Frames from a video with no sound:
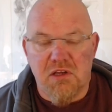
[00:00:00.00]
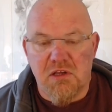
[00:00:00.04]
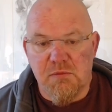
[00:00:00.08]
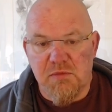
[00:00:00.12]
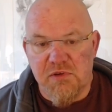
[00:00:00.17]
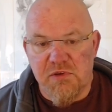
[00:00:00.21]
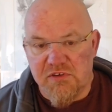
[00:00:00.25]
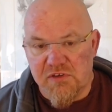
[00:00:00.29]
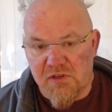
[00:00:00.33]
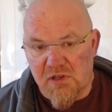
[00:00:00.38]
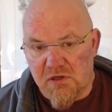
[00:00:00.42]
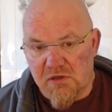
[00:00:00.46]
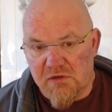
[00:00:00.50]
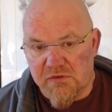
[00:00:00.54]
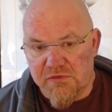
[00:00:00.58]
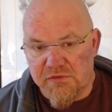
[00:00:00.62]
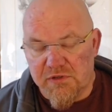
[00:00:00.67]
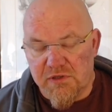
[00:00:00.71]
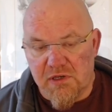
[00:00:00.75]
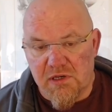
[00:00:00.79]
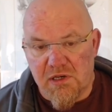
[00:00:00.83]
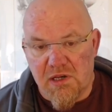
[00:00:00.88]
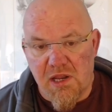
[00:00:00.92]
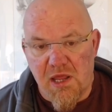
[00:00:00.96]
to be sent off to
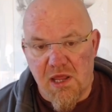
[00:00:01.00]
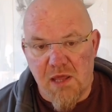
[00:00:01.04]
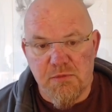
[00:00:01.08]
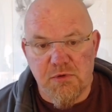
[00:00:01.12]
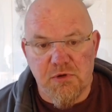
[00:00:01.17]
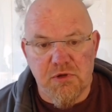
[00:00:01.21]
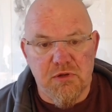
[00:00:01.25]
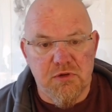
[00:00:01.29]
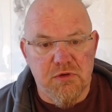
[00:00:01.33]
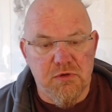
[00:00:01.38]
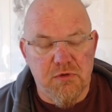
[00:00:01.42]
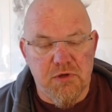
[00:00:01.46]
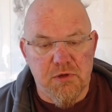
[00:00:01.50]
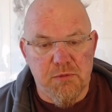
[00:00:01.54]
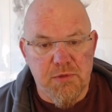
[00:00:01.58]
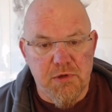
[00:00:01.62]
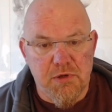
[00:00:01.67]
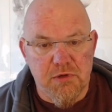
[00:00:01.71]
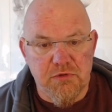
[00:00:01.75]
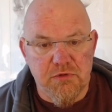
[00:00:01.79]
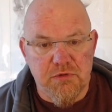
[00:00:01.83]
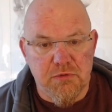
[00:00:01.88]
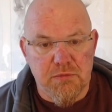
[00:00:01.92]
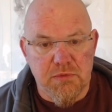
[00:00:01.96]
the lab, or you're doing a
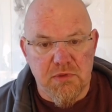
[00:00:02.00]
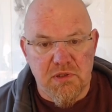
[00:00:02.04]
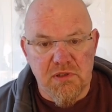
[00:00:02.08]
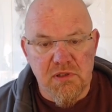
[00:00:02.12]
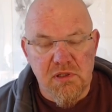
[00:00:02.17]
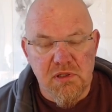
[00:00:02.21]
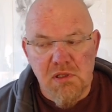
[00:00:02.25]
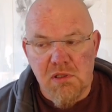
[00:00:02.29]
postal blood,